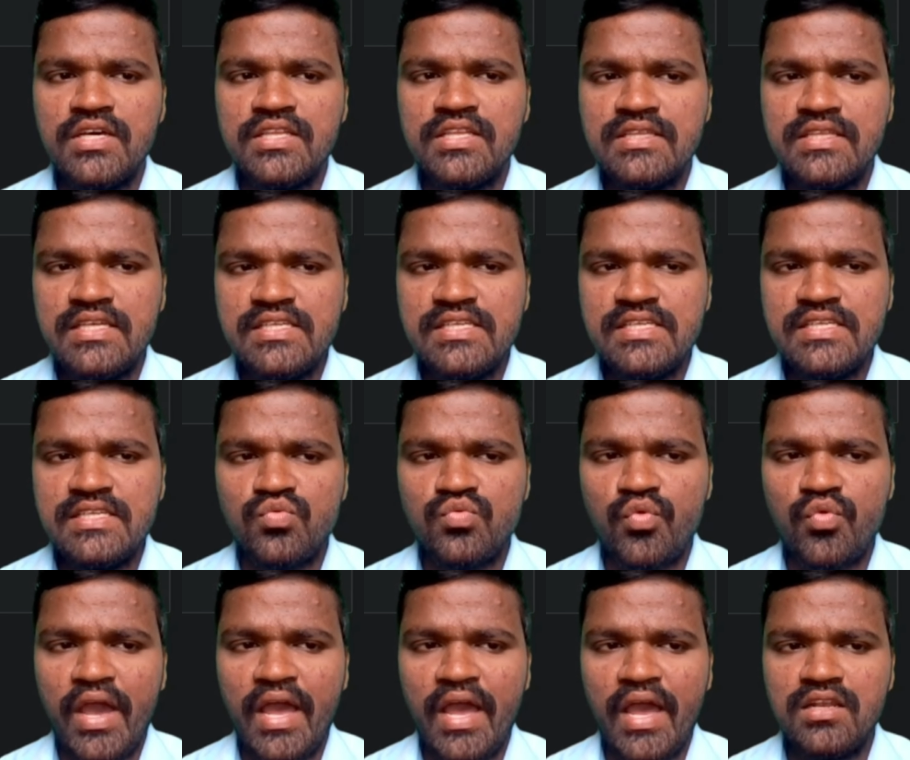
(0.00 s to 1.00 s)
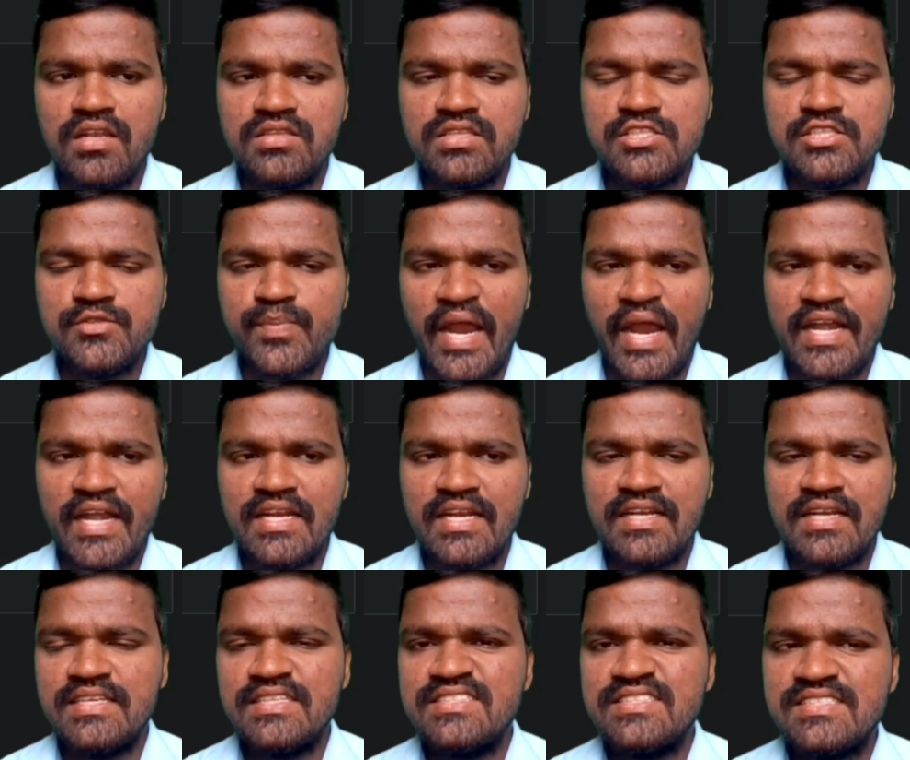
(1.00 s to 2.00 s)
this
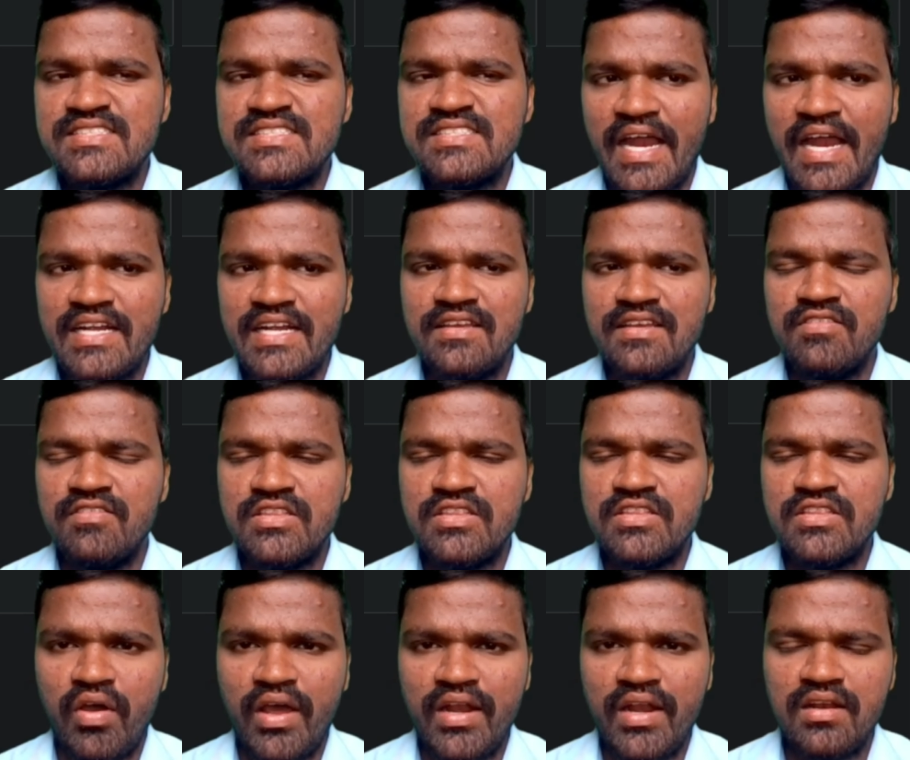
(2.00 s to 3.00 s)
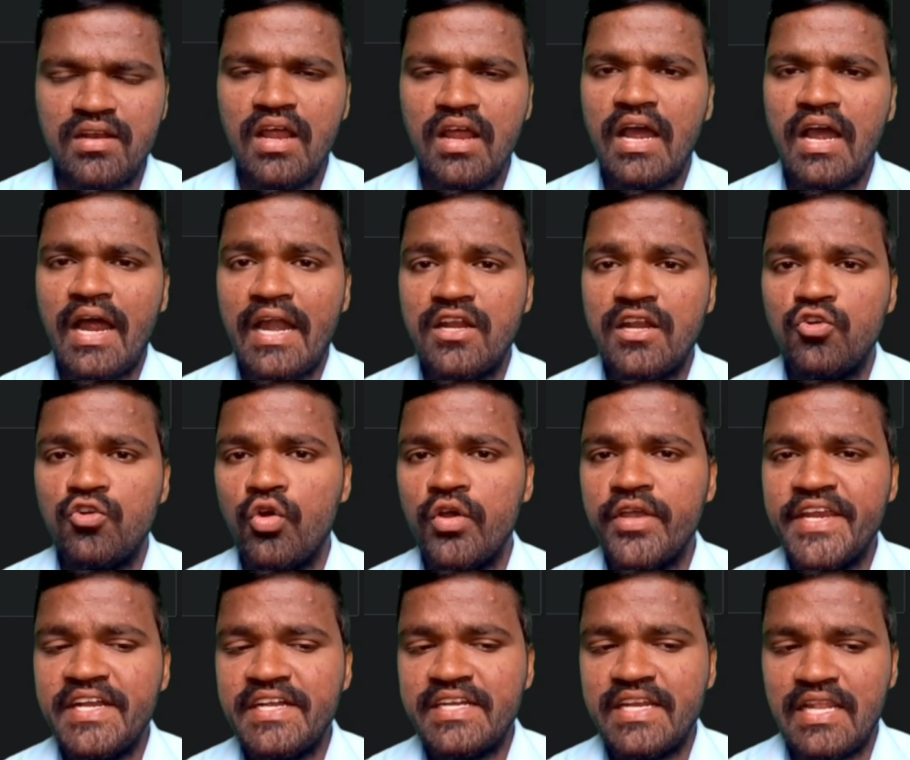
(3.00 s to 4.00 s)
pattern is starting with 1 and
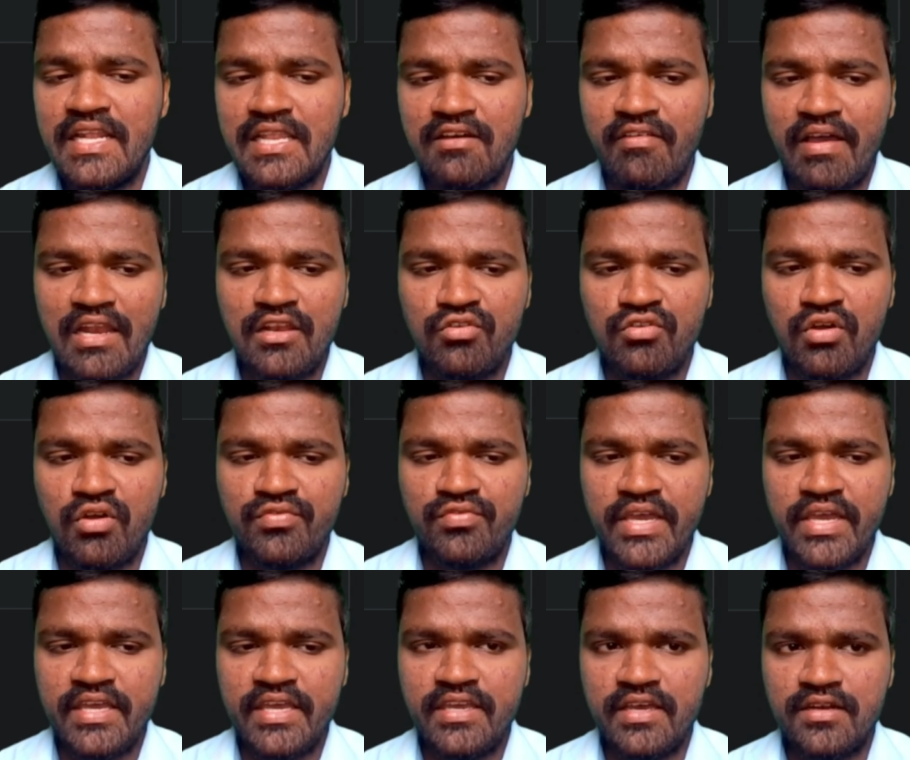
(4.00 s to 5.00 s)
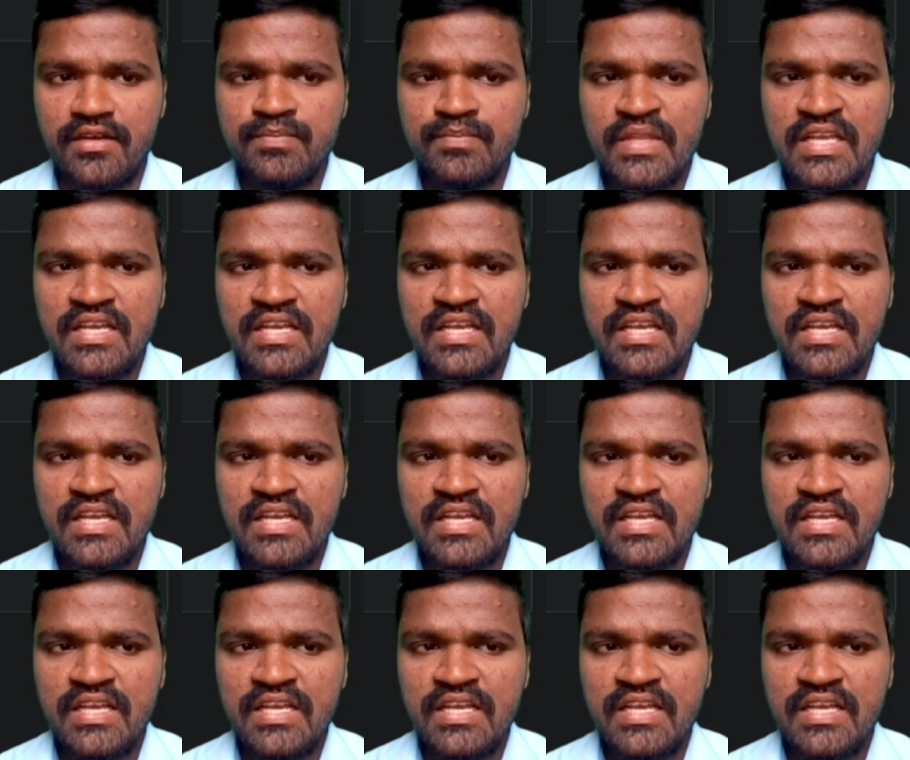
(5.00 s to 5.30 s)
going till the value of k here.